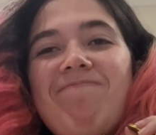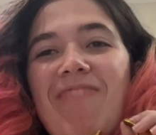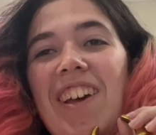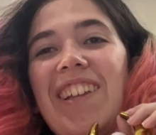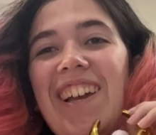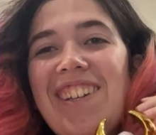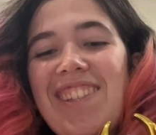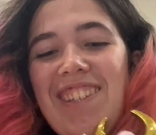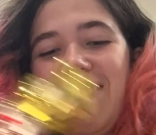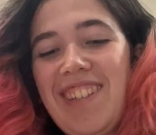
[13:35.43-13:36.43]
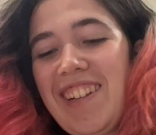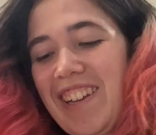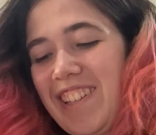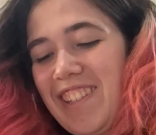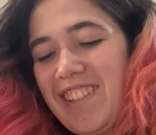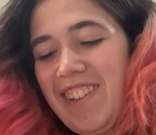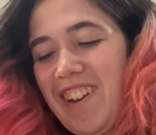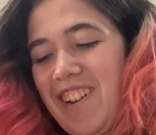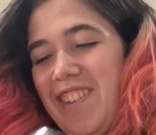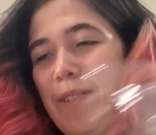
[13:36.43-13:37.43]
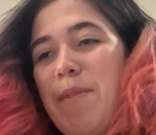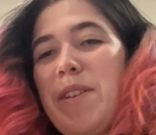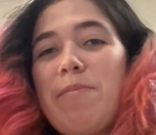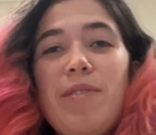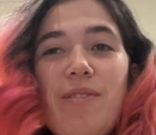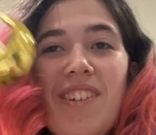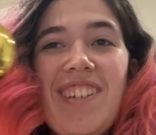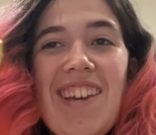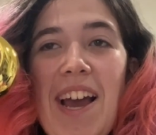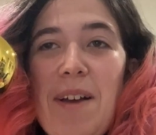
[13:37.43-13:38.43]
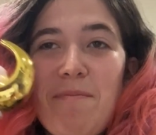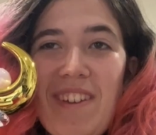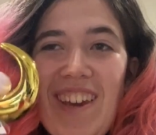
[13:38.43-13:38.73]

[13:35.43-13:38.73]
I like this. I like it a lot. This makes me really happy.